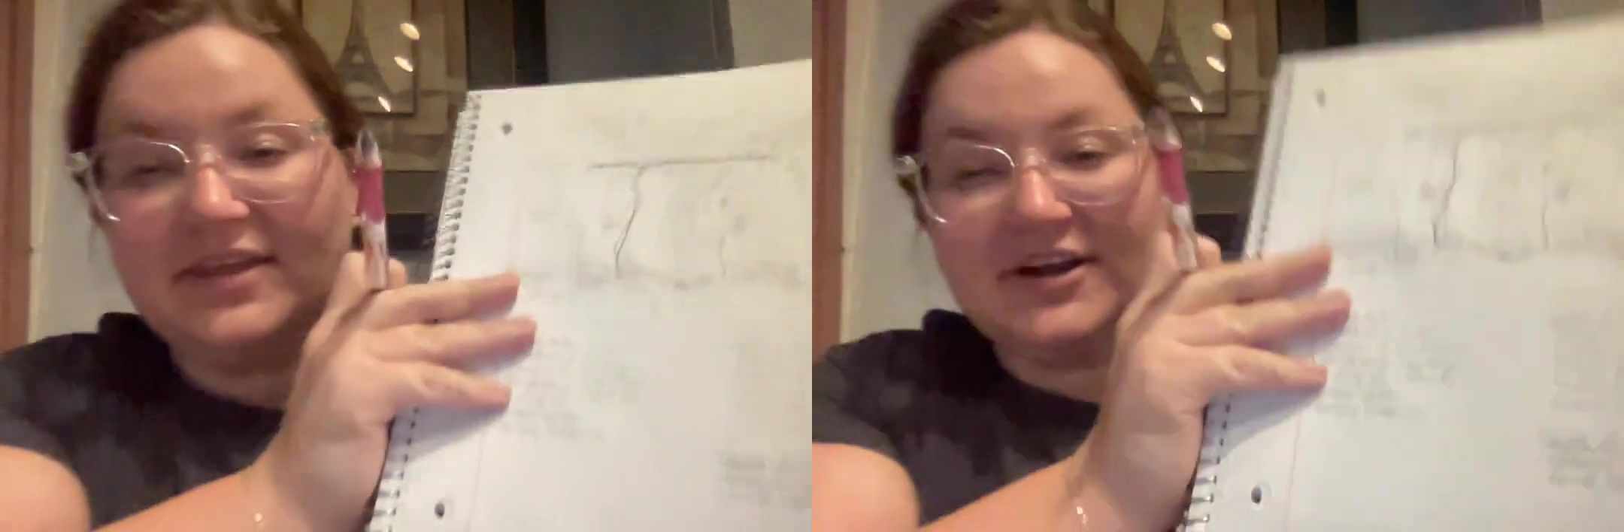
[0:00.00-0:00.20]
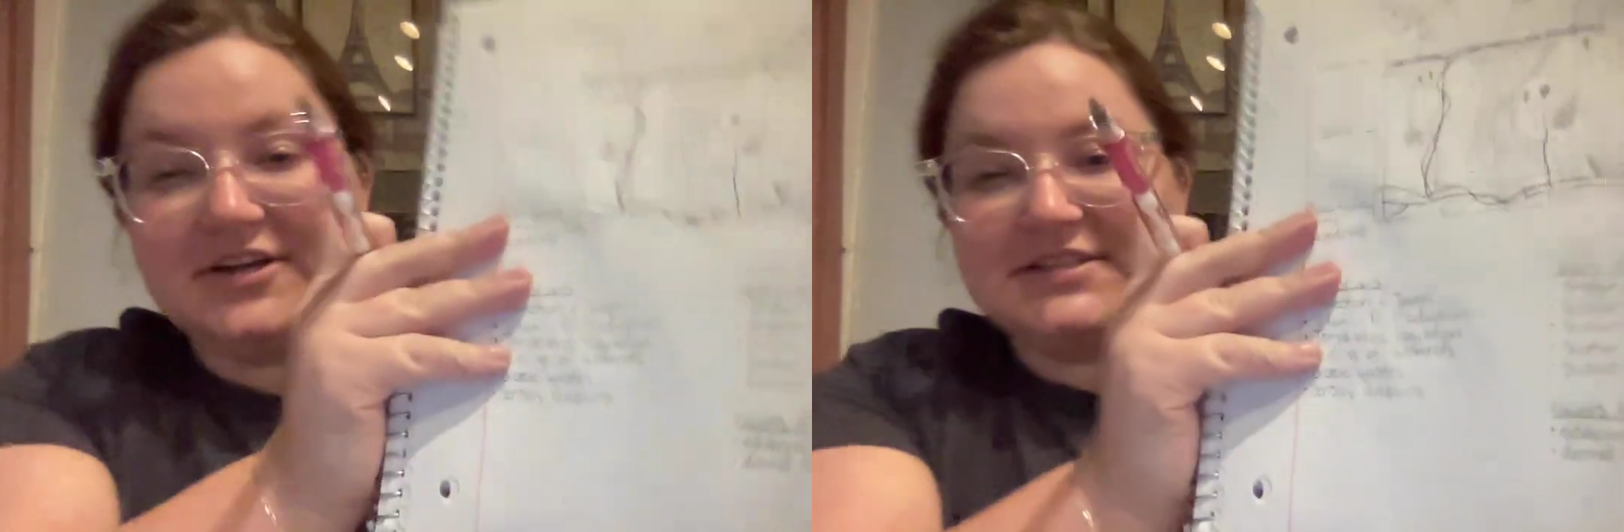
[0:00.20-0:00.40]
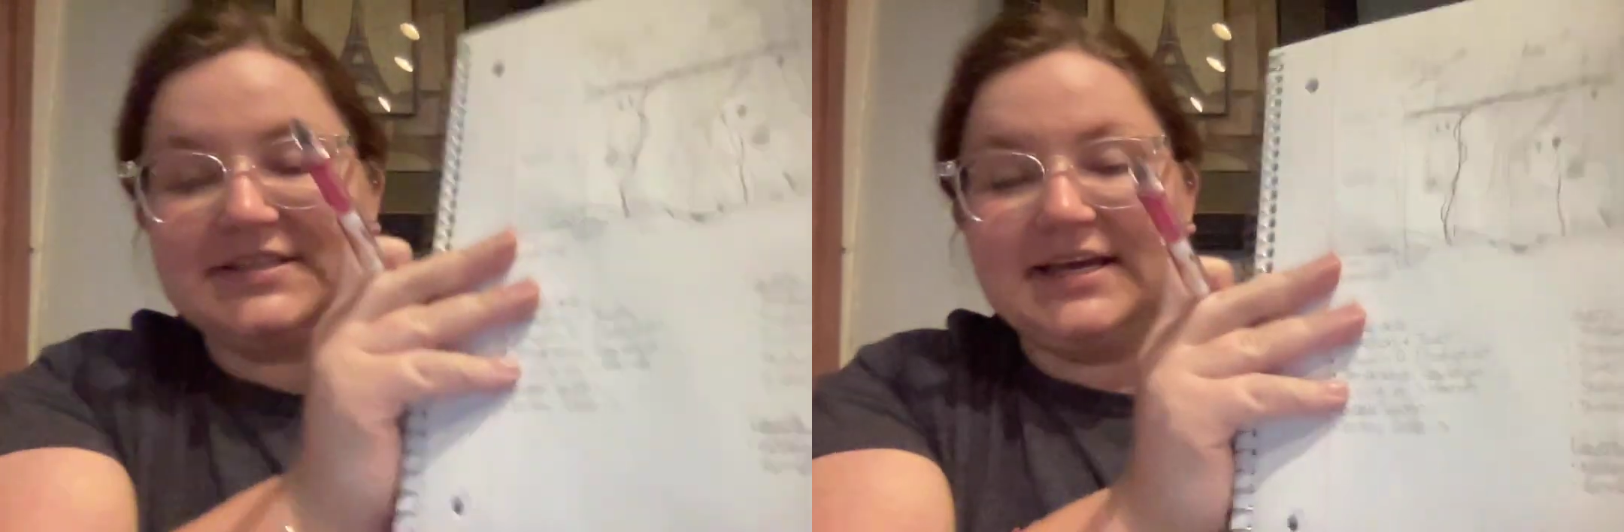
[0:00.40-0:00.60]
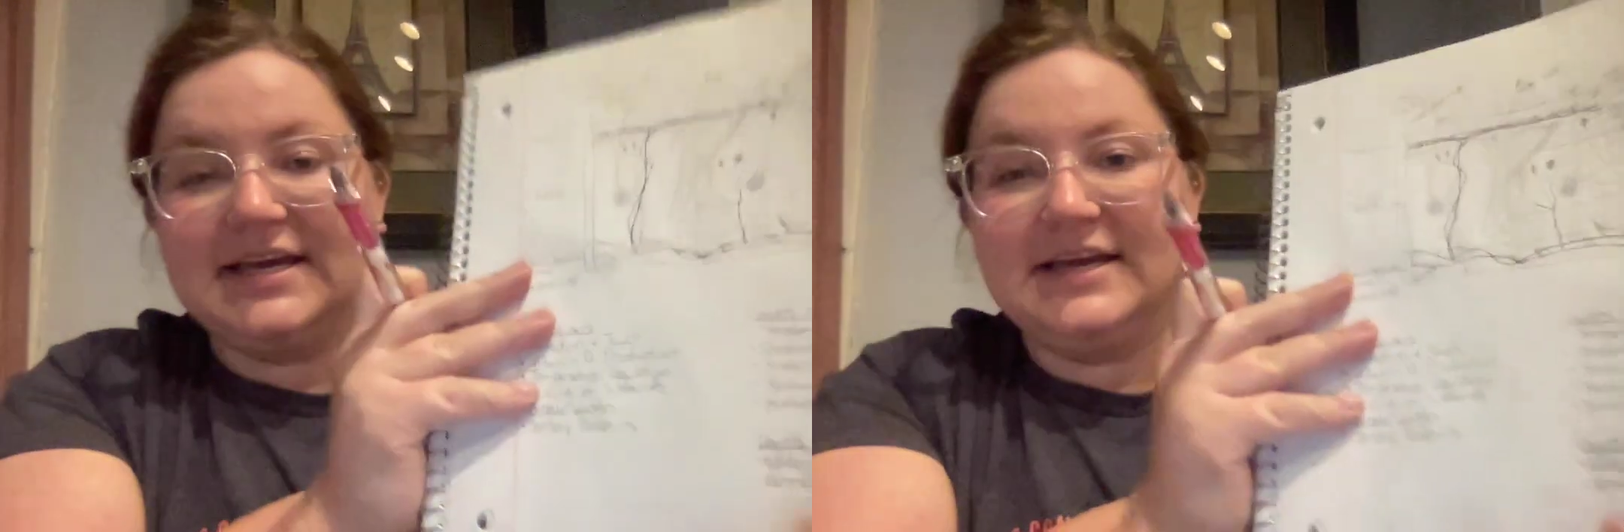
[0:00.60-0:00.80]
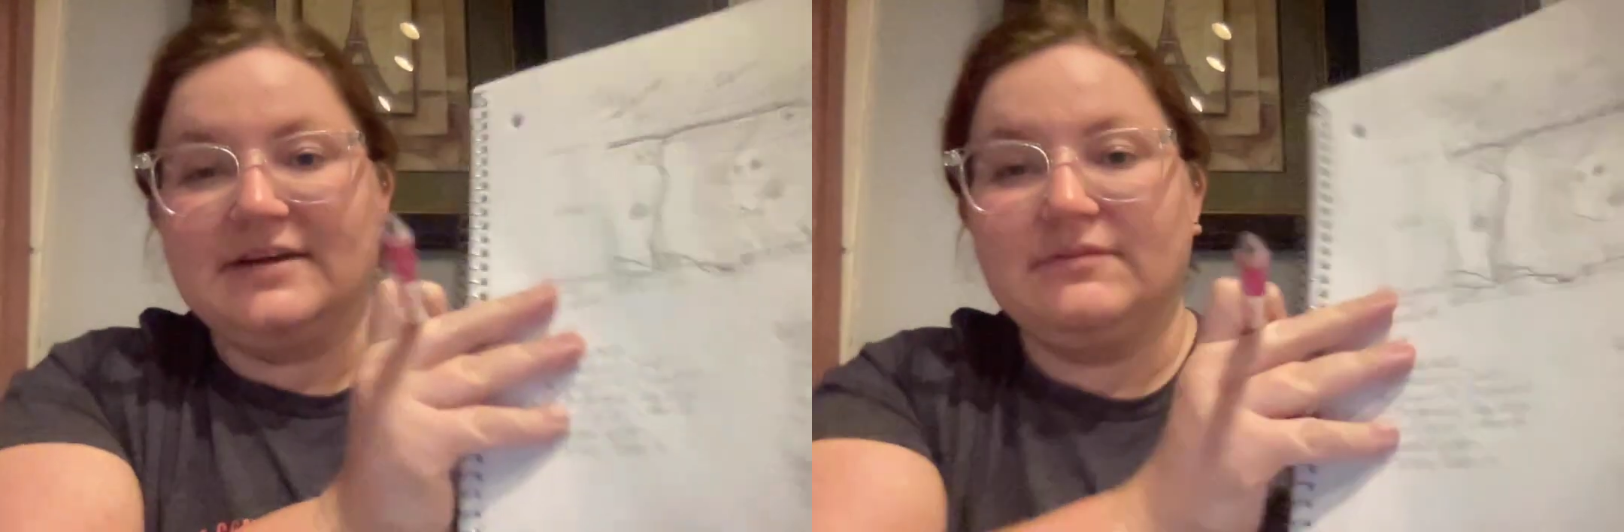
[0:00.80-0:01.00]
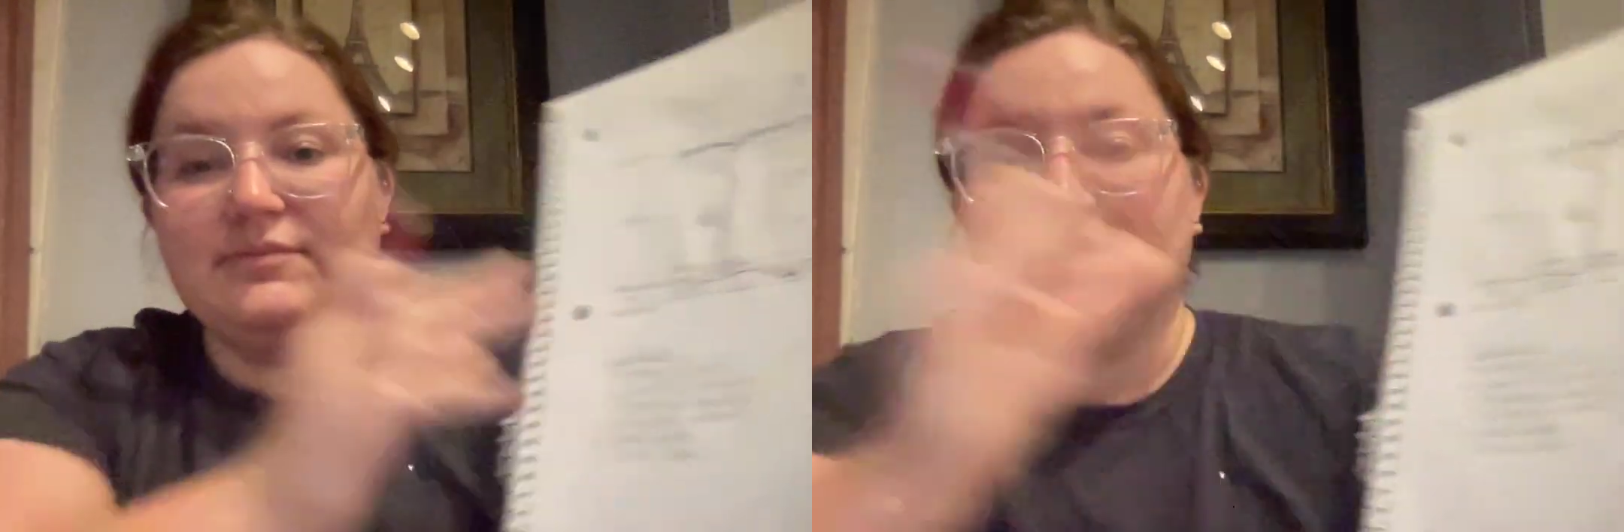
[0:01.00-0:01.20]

thicker skin,